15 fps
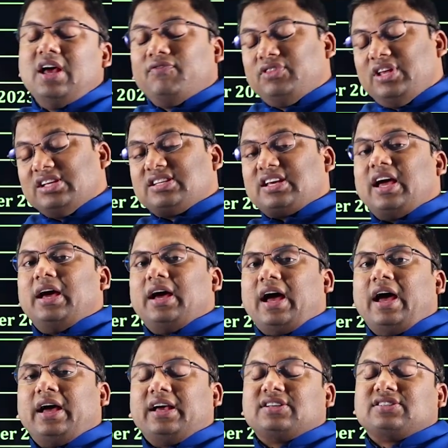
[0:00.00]
This
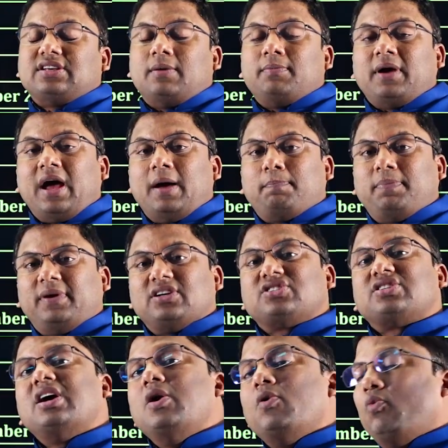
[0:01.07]
exam
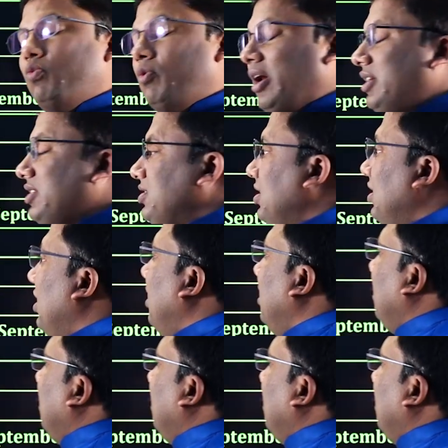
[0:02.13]
happens once in a